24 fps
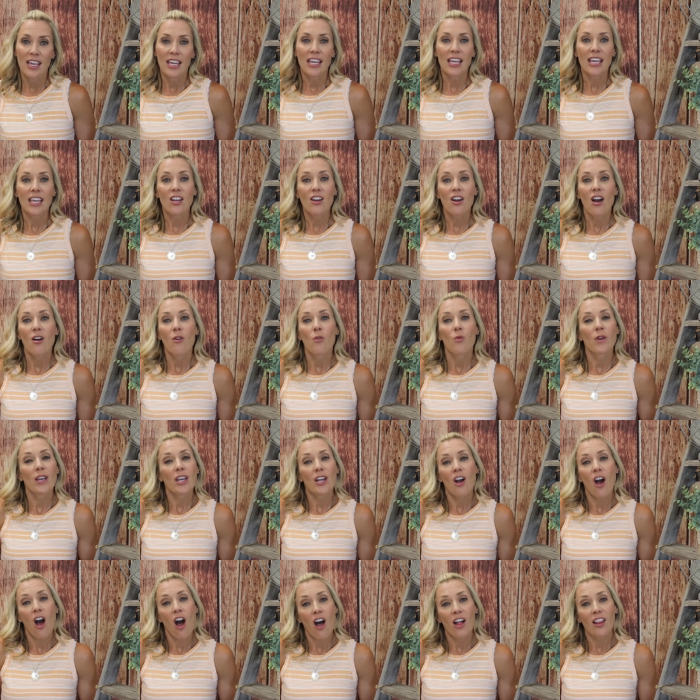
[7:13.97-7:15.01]
He,
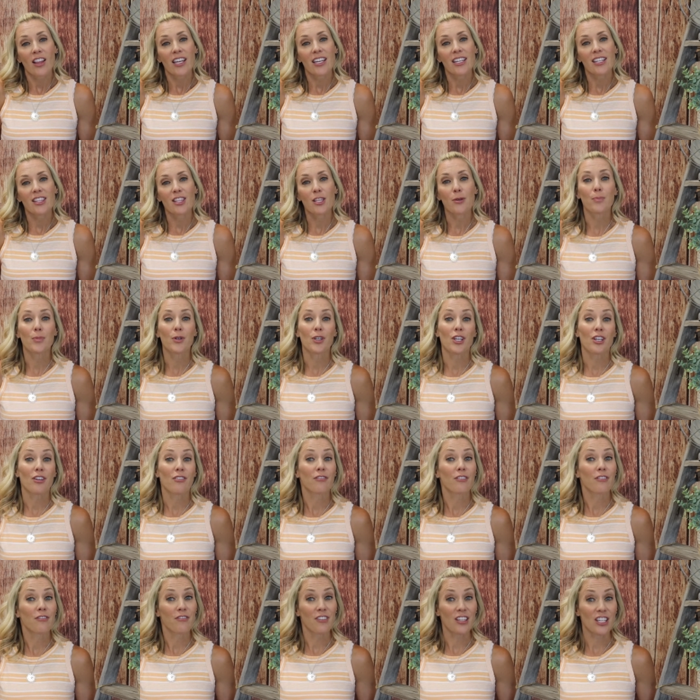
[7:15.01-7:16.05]
we call it the book
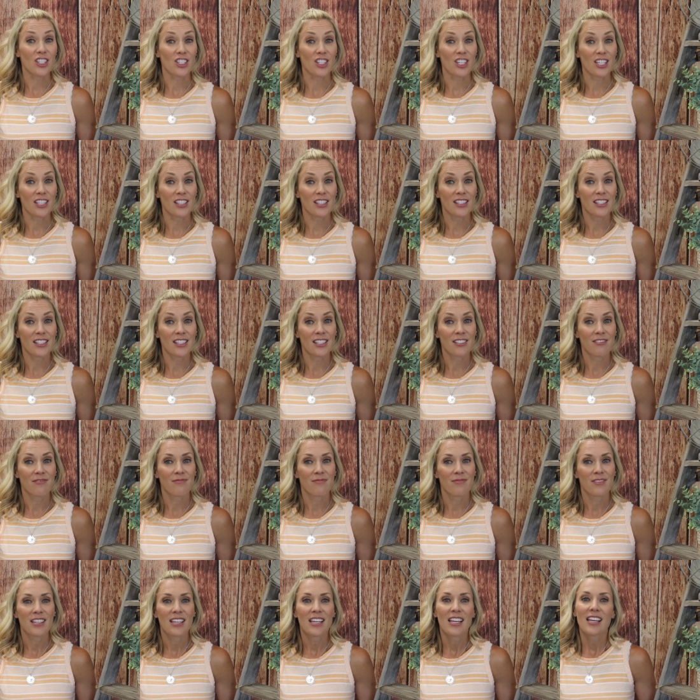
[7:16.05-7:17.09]
of Ephesians.
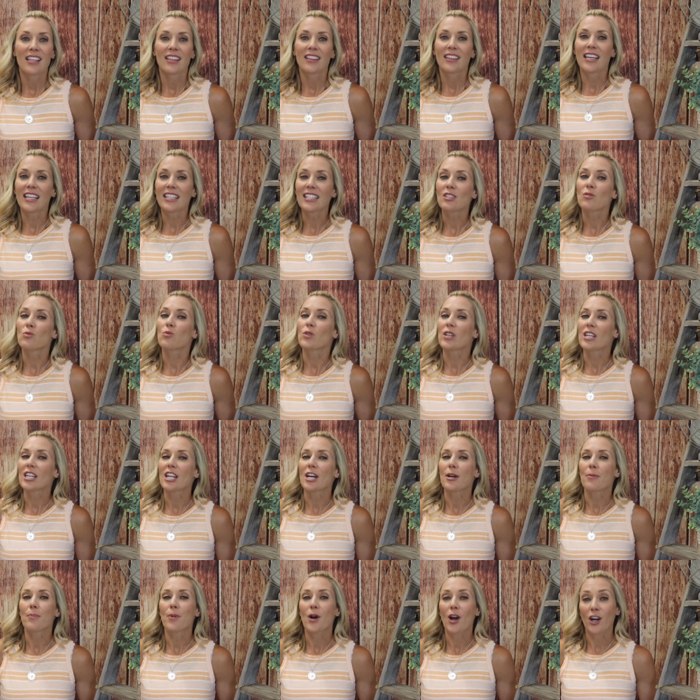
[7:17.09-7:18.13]
Let's
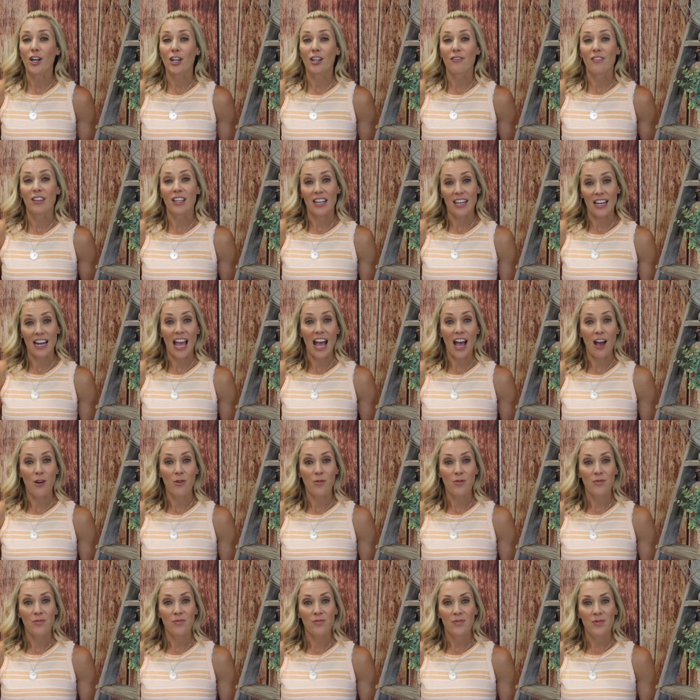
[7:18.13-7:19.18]
read a part of it
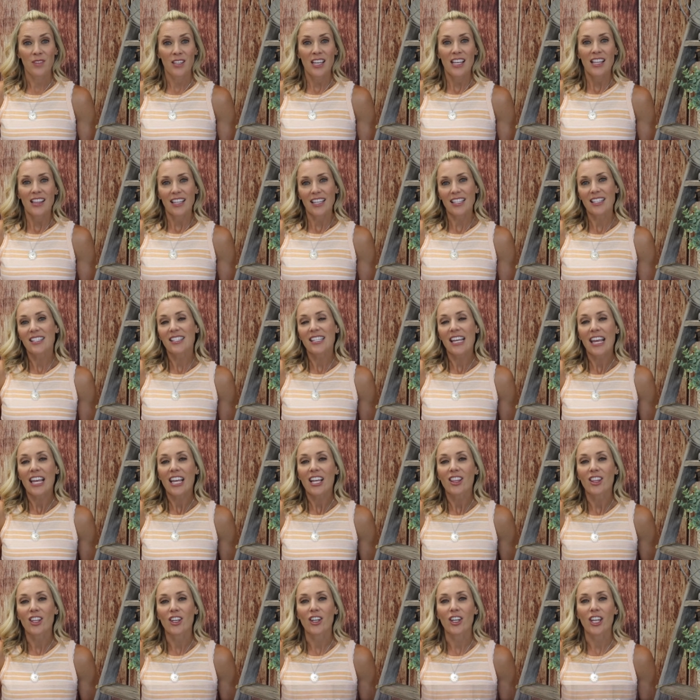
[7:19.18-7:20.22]
now. Let's
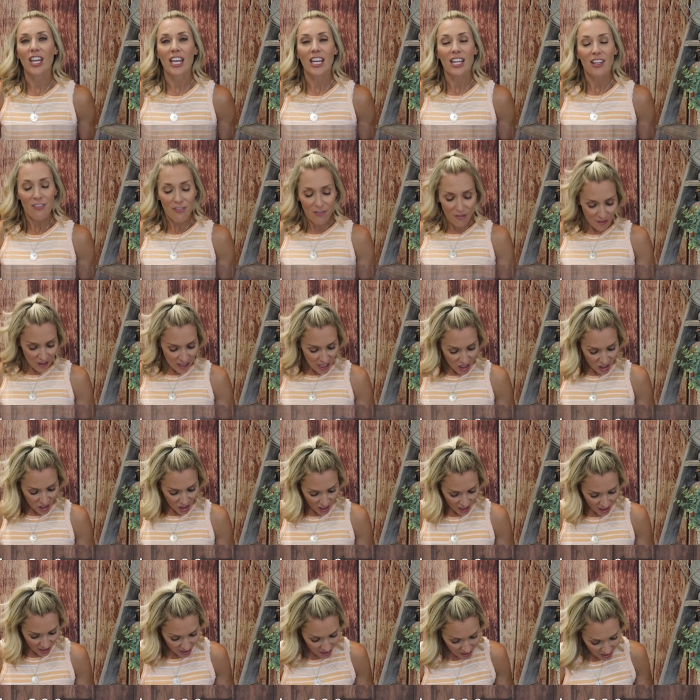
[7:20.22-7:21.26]
take a look at
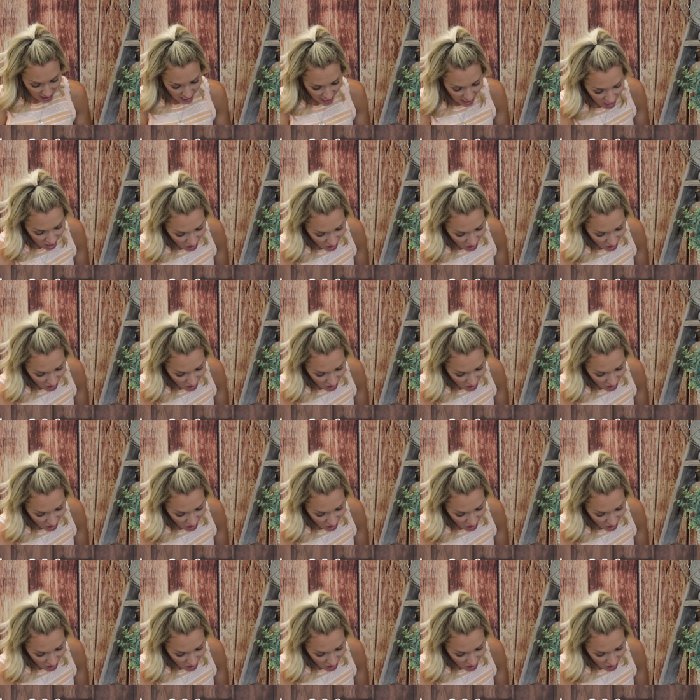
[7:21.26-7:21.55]
Ephesians